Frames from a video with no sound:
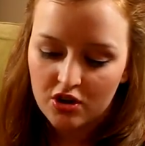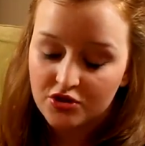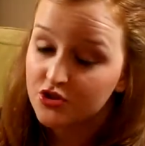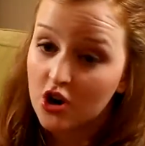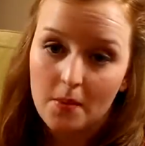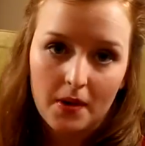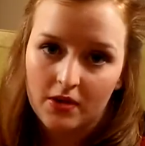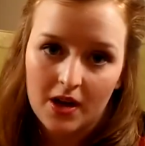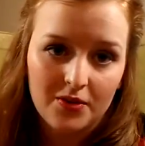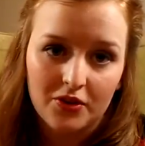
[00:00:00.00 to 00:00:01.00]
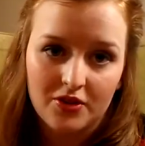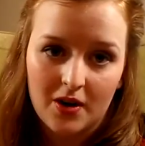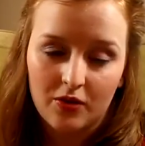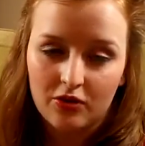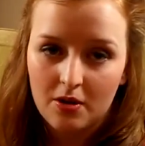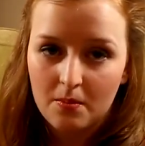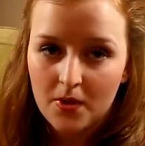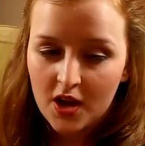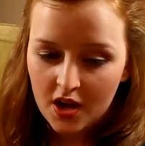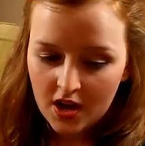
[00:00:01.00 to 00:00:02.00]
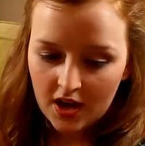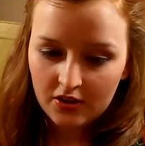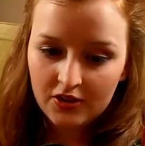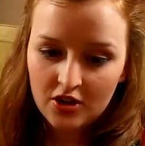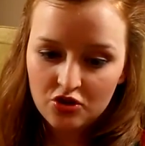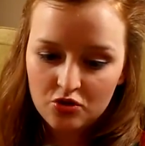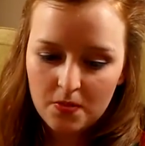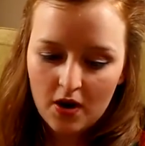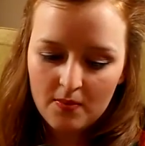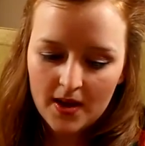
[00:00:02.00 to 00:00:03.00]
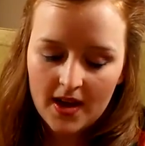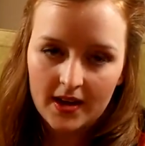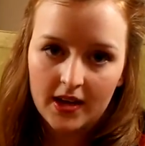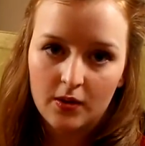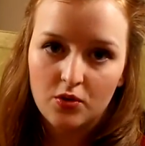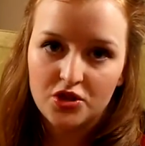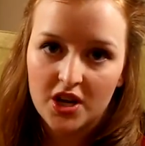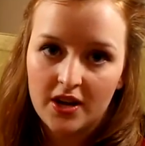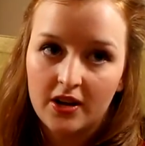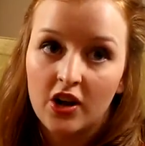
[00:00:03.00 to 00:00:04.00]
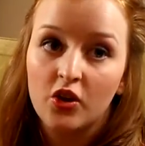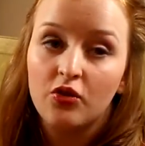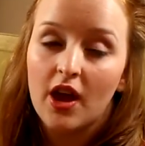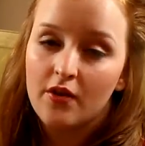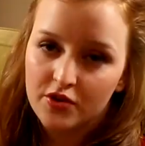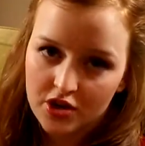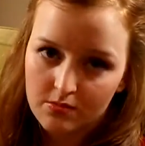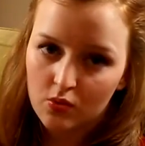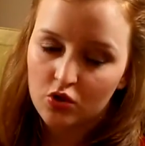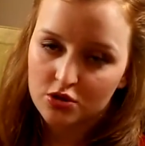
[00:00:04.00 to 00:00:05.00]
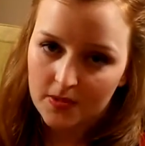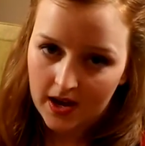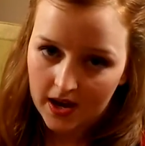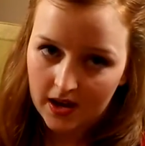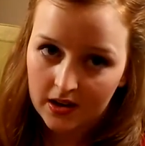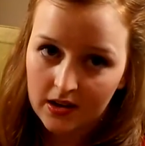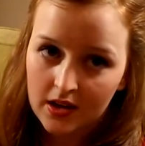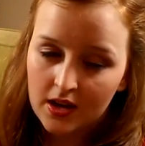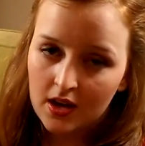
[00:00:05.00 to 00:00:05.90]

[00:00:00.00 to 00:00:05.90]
I just can't be without this now. It's an essential part of my hair care routine, and I use it every time I wash my hair.